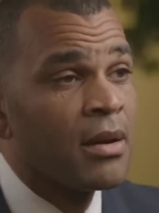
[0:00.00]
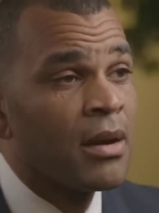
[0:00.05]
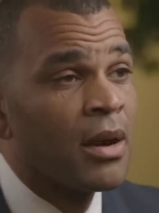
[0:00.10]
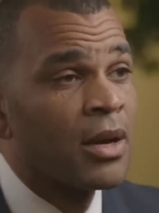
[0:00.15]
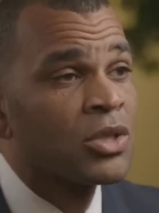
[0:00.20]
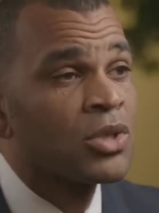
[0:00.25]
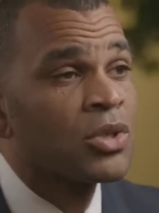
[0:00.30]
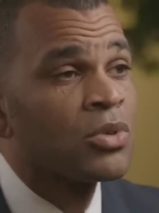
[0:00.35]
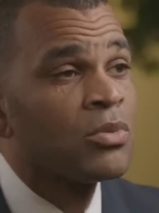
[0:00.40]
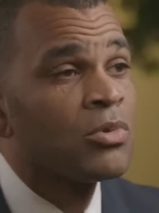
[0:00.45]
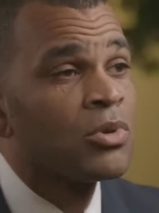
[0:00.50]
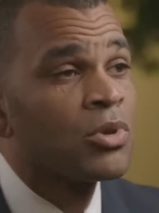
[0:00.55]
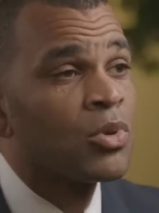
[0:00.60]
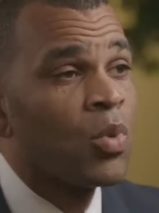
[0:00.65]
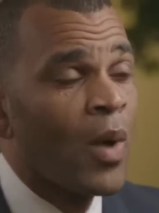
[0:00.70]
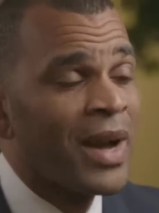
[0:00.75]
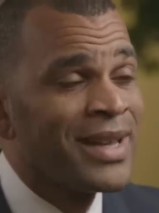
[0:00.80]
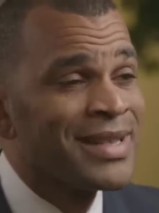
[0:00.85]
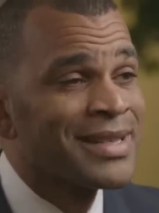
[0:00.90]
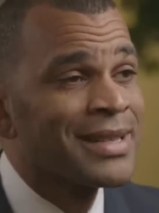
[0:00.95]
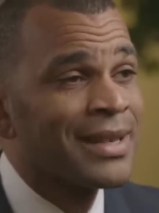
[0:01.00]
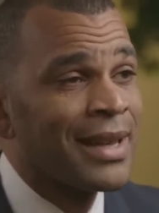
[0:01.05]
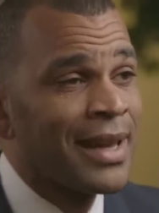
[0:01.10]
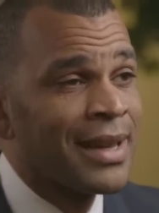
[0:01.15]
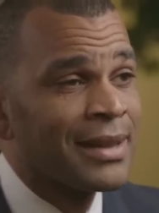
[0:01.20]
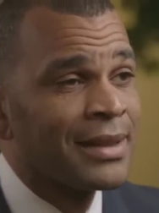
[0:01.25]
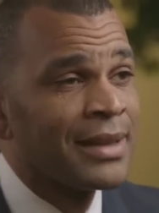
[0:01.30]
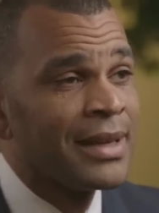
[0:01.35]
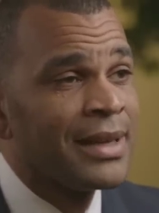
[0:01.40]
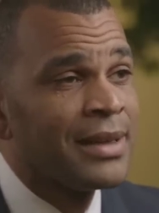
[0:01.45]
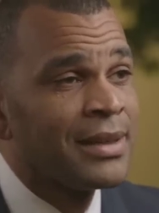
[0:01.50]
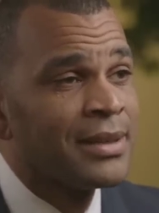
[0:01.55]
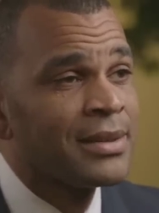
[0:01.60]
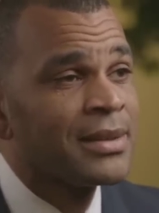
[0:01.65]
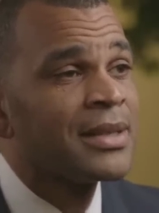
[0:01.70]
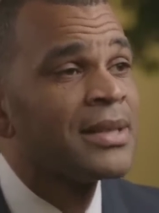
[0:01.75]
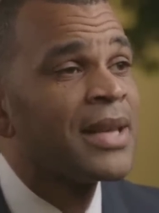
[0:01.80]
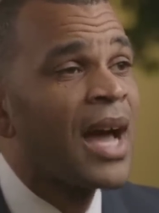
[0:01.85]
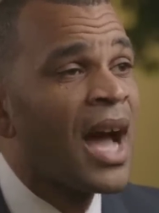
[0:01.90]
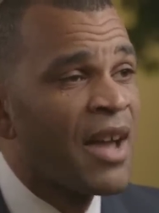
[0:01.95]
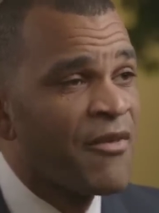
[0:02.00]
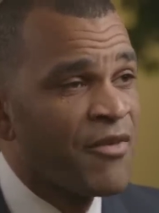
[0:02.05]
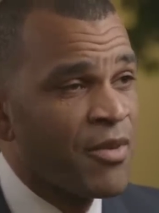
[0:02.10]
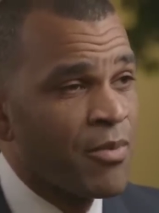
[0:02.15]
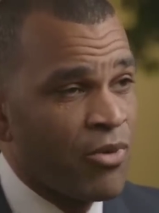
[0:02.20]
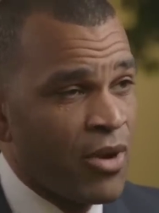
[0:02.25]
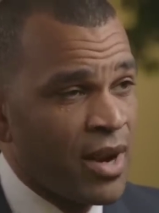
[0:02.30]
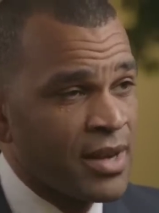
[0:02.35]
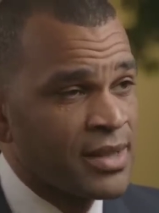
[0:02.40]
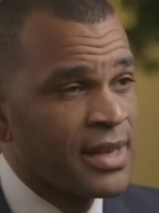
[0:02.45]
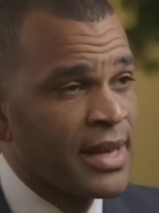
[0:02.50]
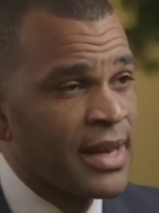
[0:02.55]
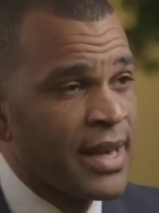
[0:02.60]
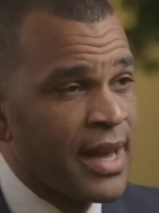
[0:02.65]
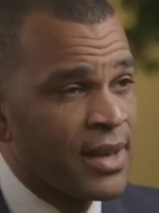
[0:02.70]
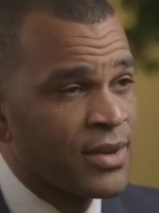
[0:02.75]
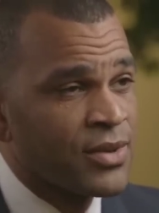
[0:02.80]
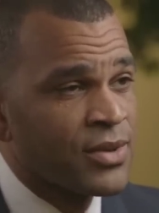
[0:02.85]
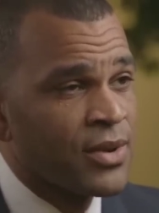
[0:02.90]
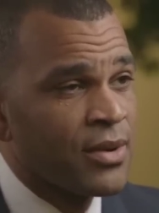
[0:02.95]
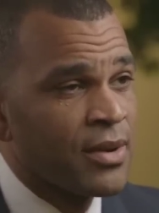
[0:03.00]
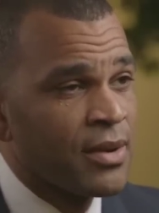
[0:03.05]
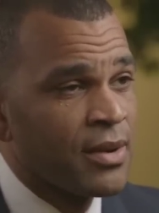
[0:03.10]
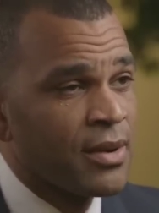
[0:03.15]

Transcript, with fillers: are twice likely to die from prostate cancer